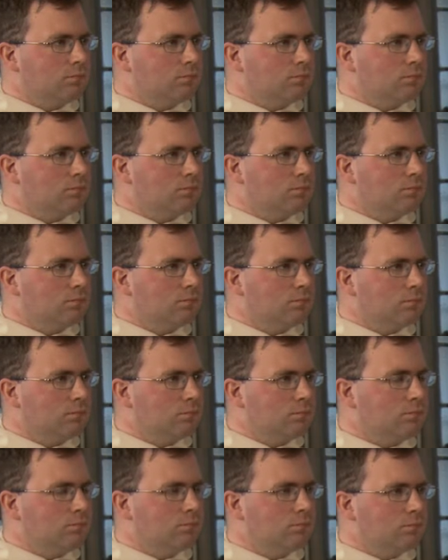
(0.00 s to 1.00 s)

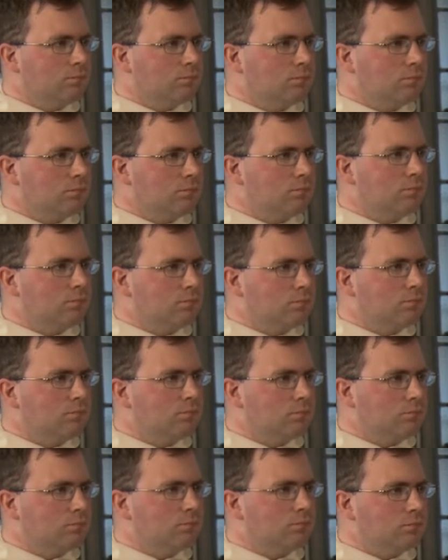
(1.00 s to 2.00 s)

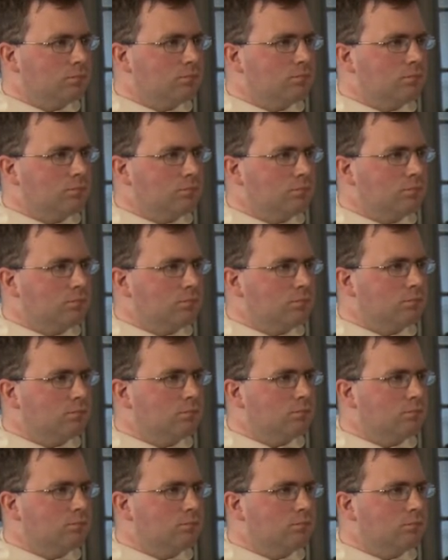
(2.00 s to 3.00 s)

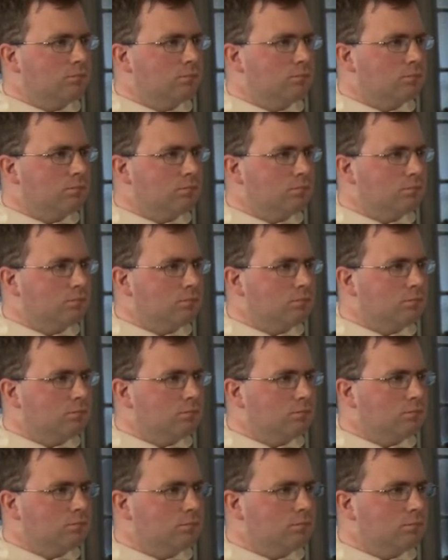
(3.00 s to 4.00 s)

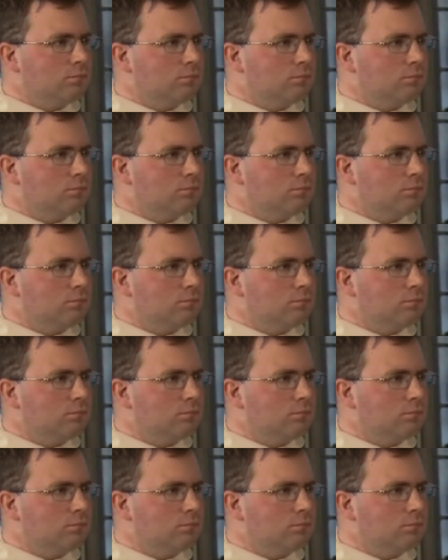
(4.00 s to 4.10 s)
The person shown says nothing.